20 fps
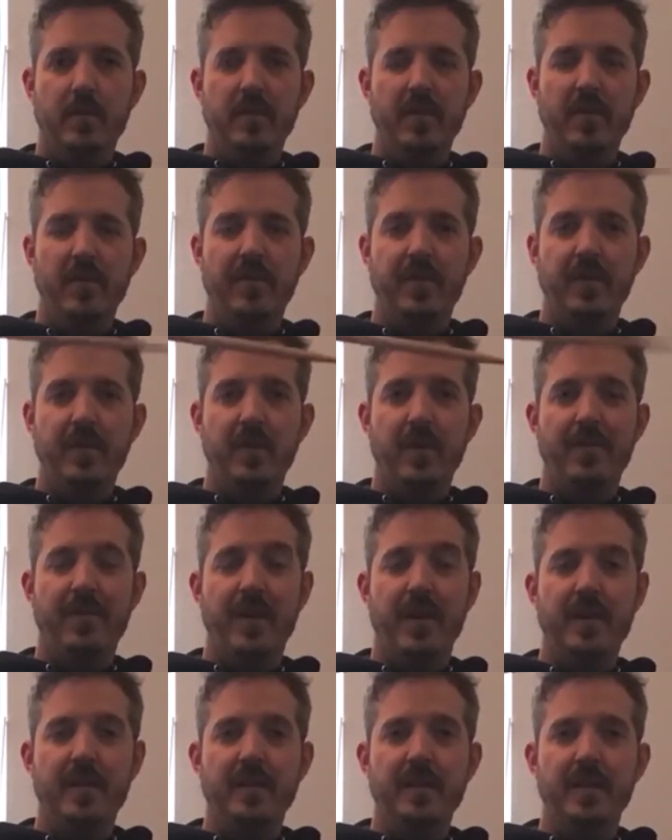The middle finger I
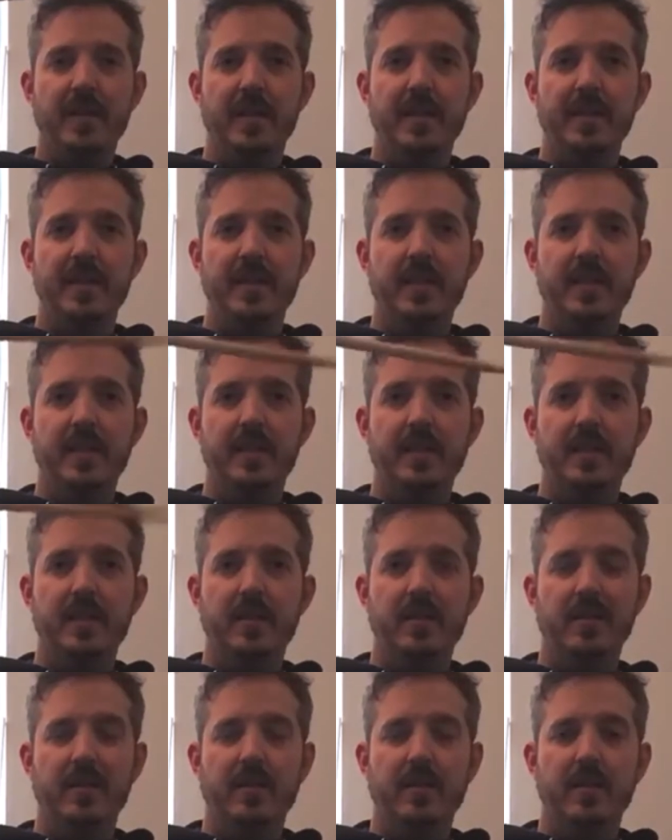find is the easiest,
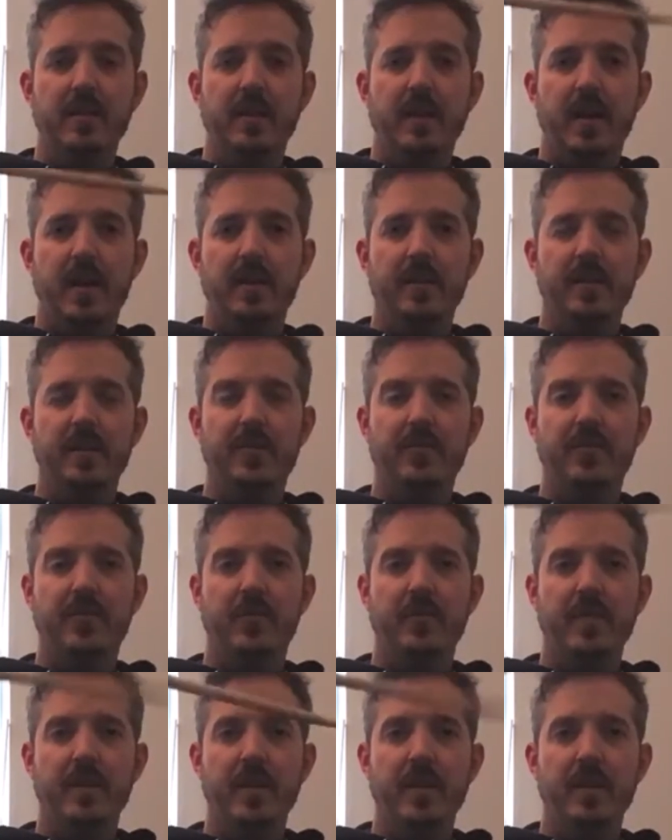at least for
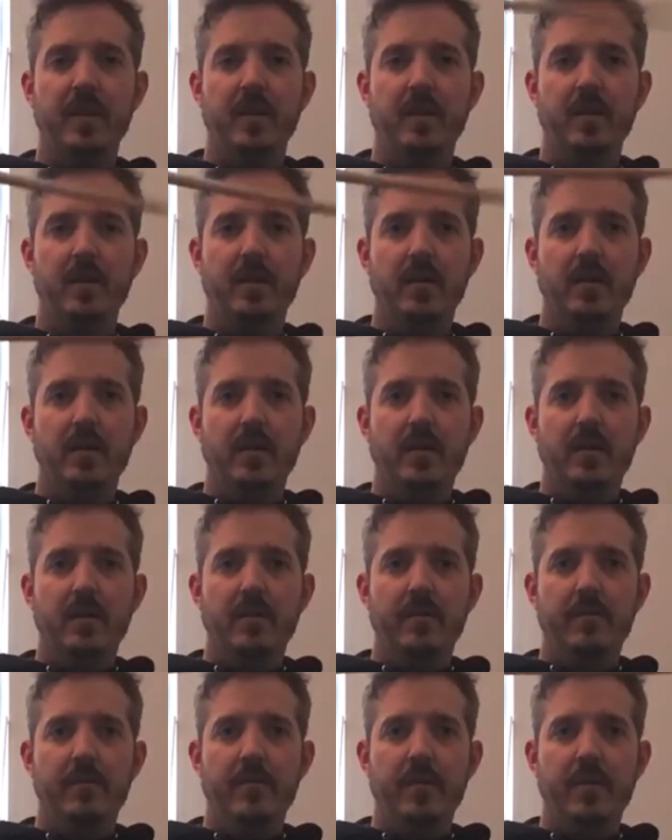me.
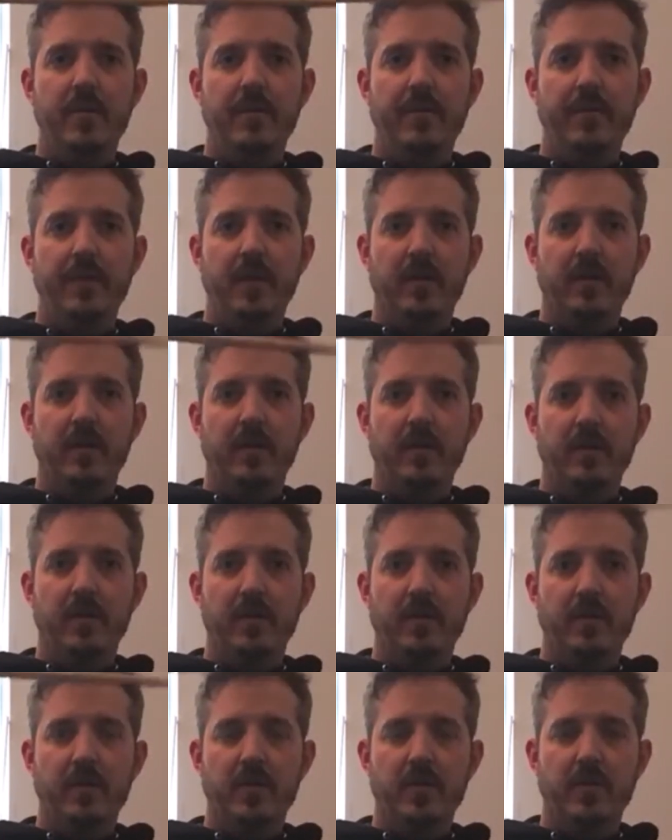Middle finger,
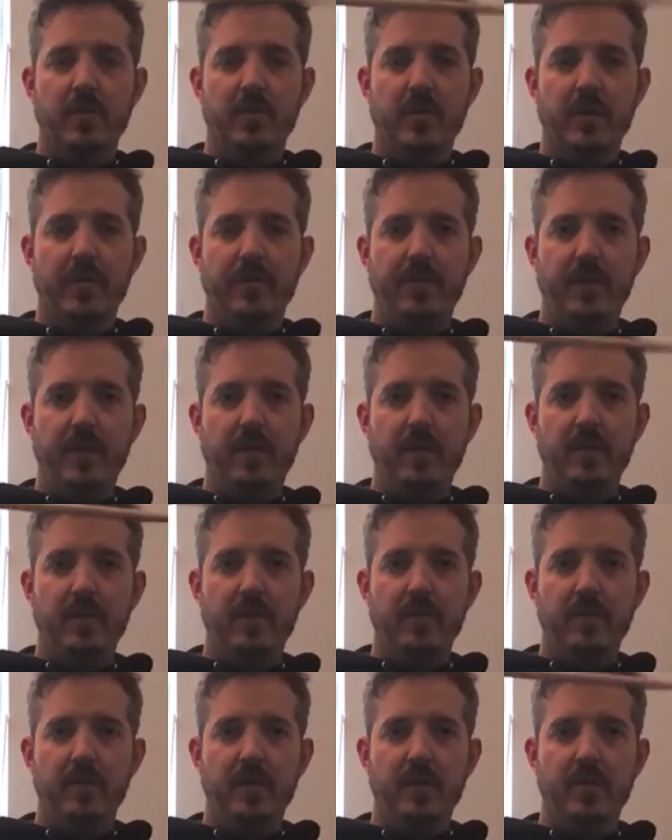ring finger,
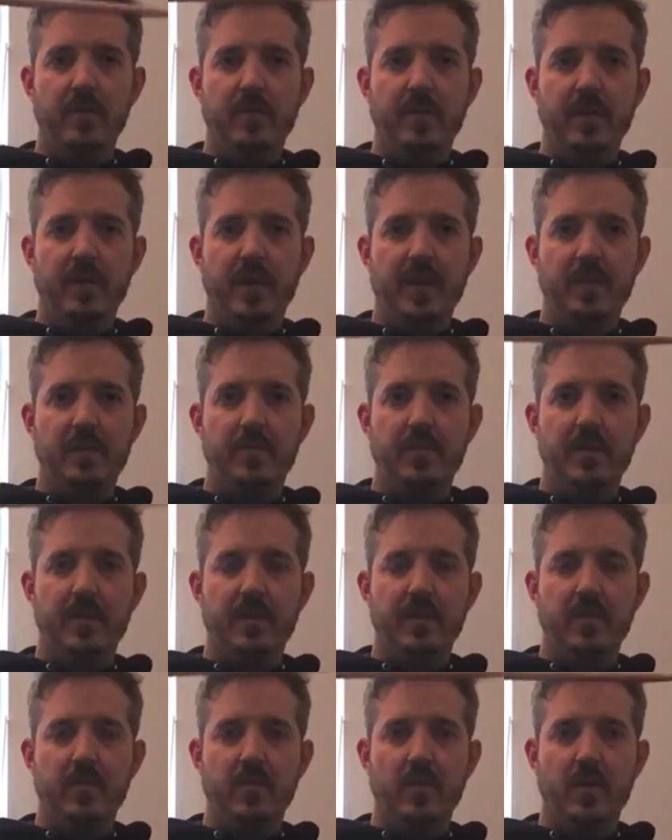a little bit less, but it
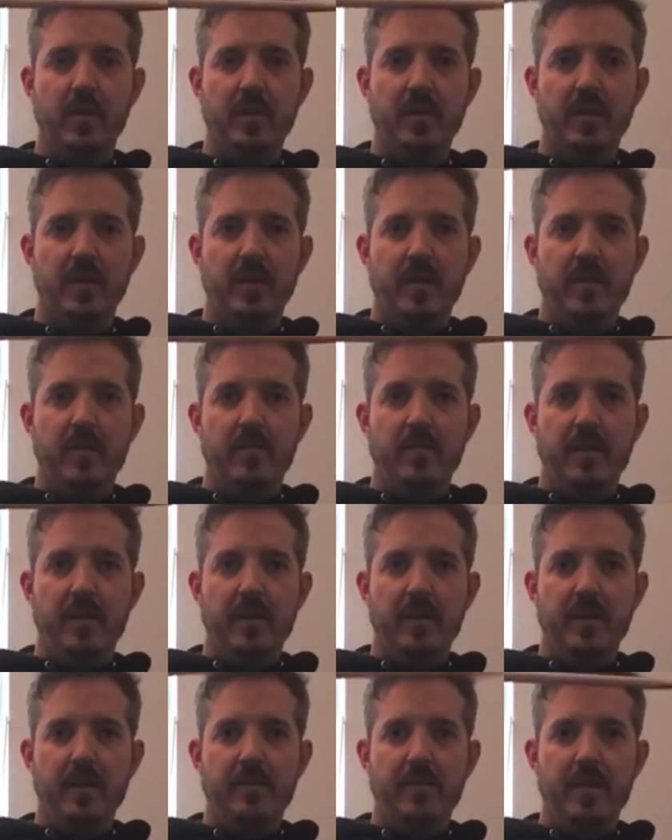still works. And
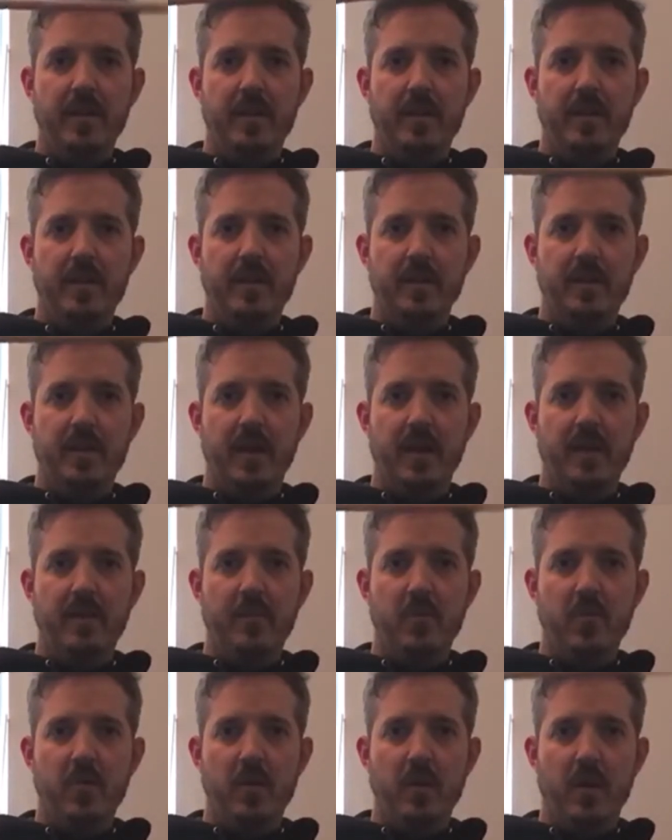then the pinky is kind of
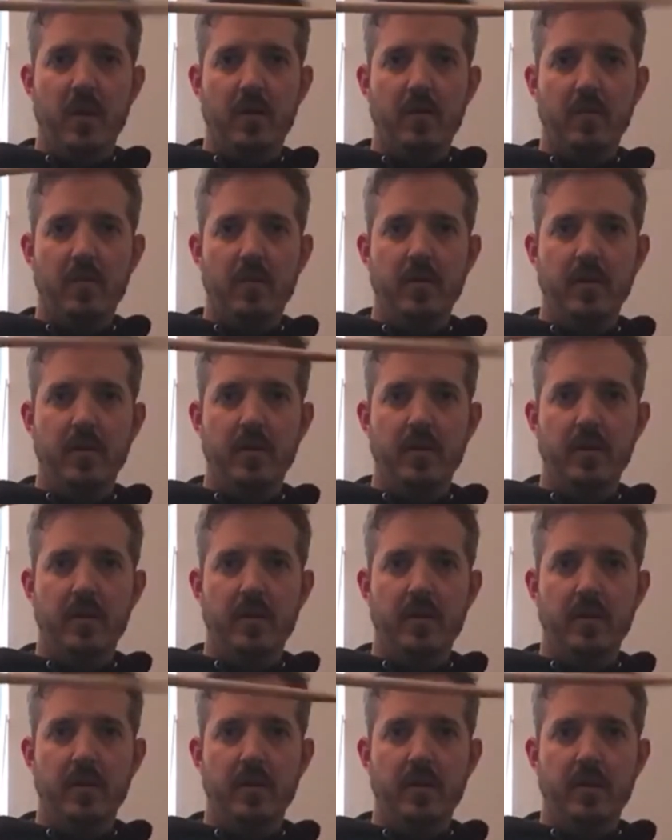more awkward.
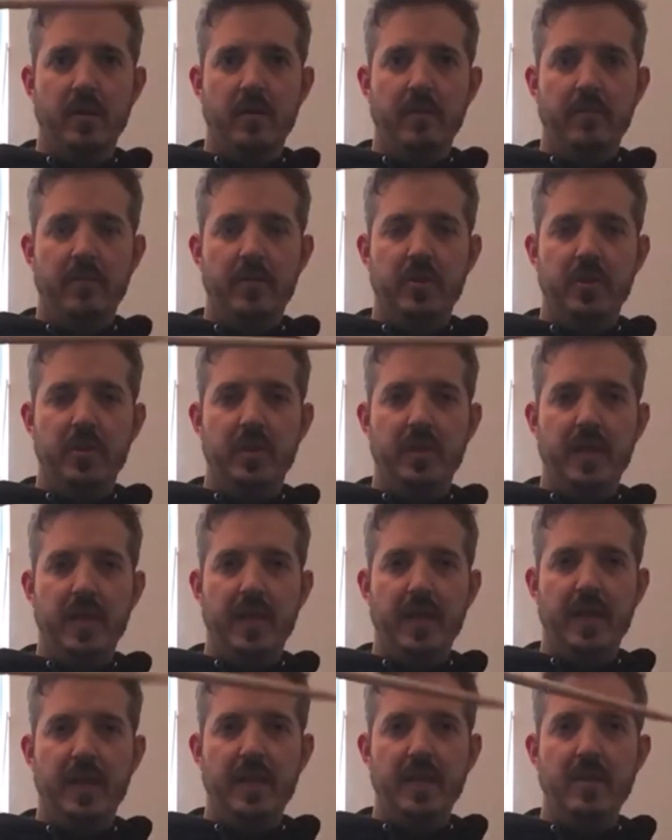But just
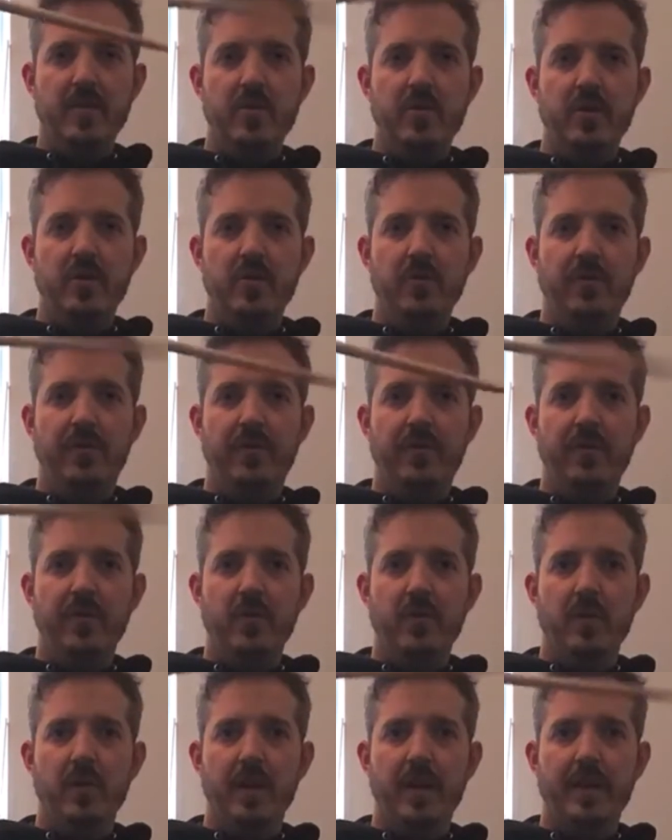getting, and then you can do
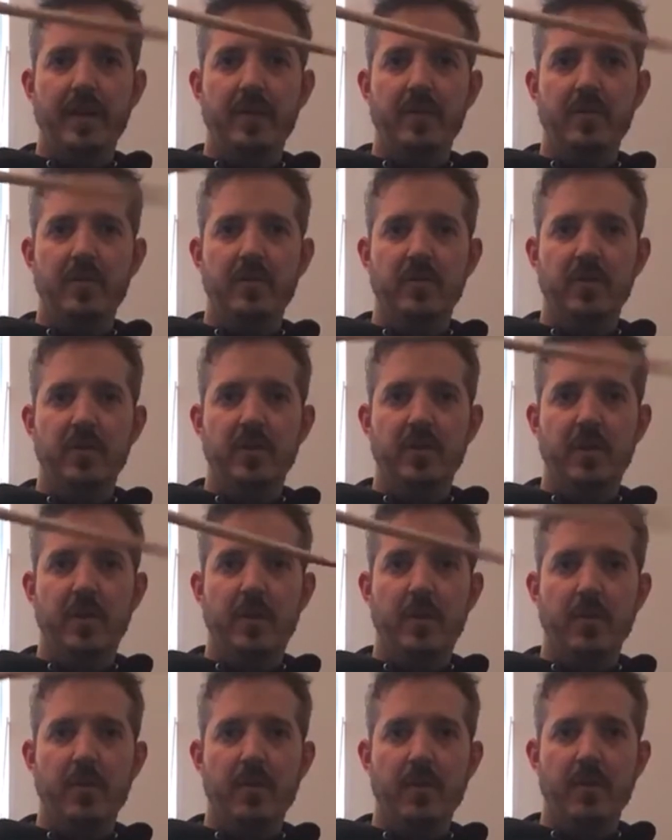fewer, like do just
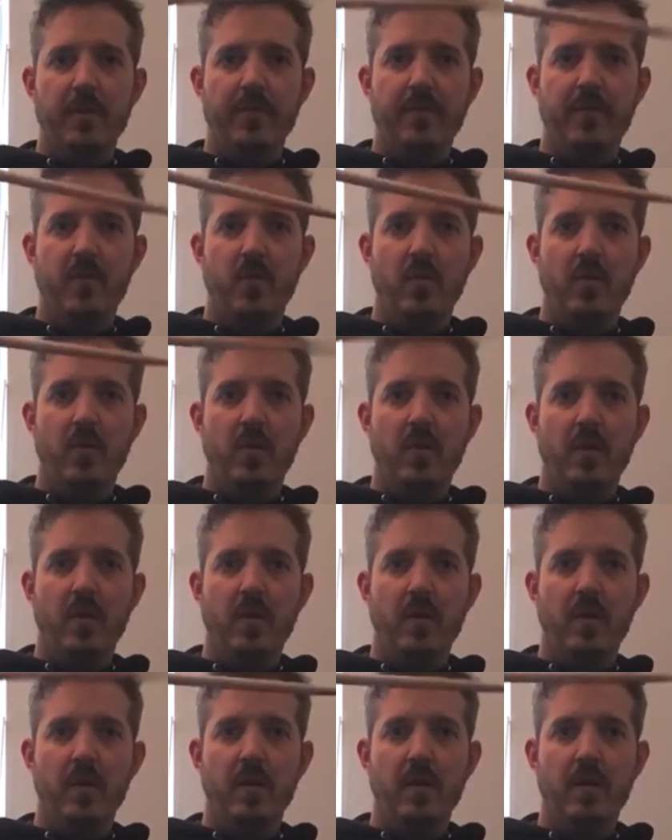3 or 4.
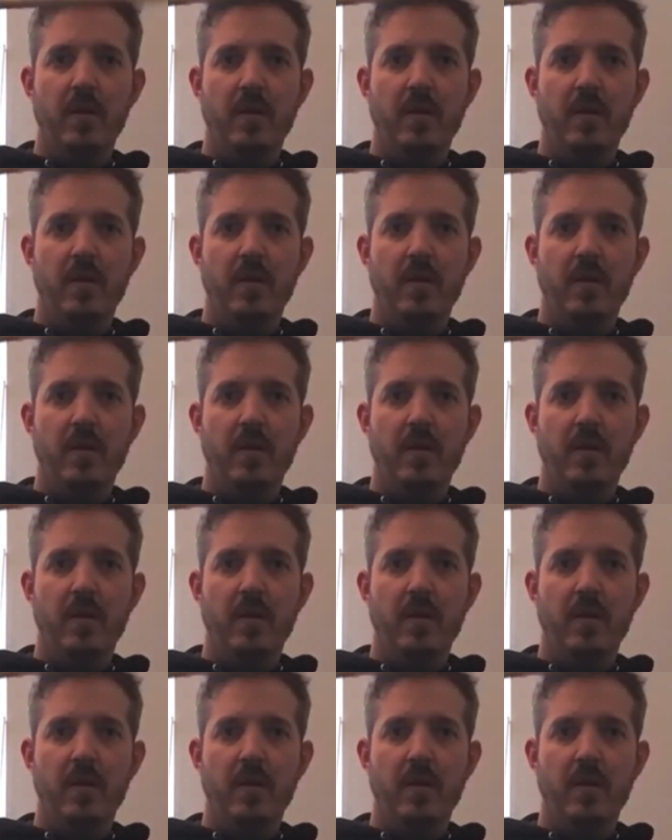